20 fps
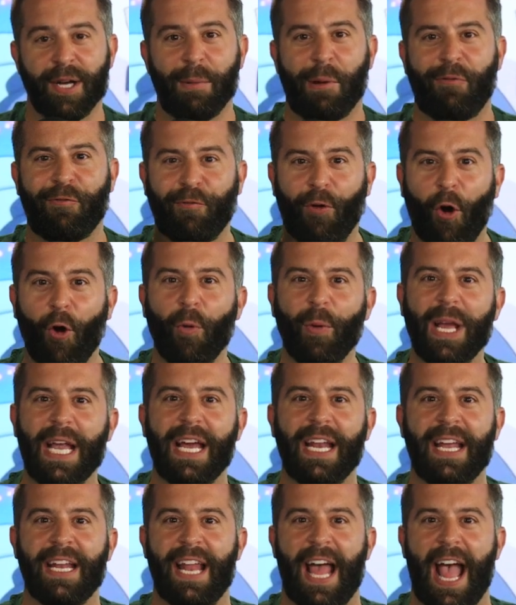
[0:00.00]
Before we
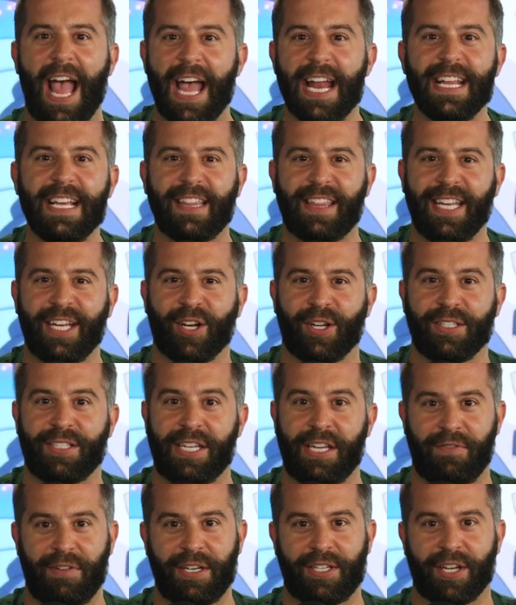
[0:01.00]
get into anything on
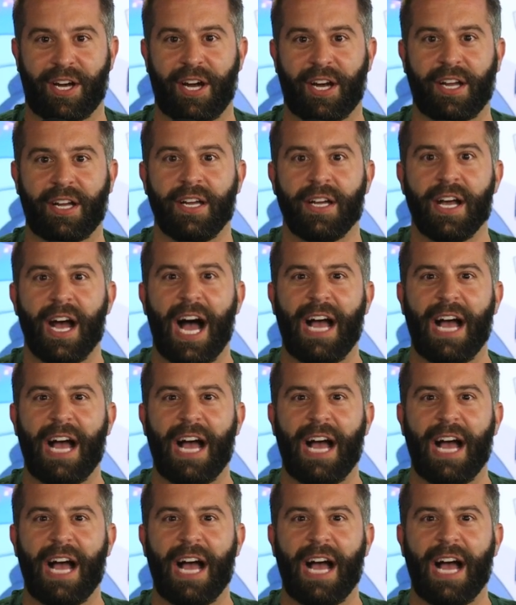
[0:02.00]
TV Talk,